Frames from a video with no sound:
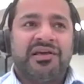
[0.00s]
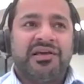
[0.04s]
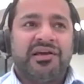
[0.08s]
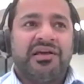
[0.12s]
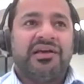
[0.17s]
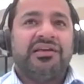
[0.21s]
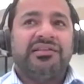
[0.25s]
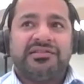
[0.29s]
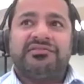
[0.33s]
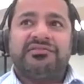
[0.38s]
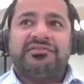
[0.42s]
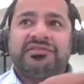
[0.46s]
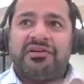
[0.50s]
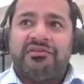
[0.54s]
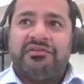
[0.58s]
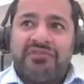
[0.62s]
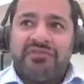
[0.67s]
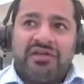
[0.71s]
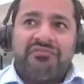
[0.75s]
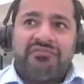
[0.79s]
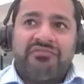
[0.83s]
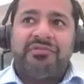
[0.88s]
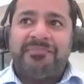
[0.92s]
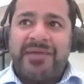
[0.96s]

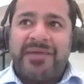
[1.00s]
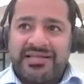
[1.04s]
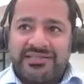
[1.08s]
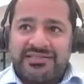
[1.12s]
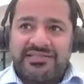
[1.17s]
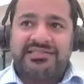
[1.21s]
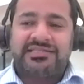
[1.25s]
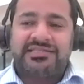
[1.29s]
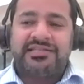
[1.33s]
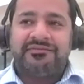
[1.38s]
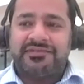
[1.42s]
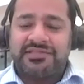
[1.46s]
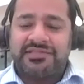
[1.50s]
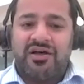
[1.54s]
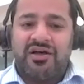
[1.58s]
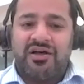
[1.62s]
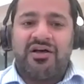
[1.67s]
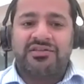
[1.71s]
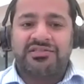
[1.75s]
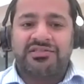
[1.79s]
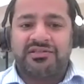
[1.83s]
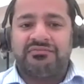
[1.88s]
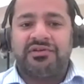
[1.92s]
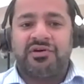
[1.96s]
a repetitive
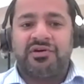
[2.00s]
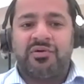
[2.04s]
task that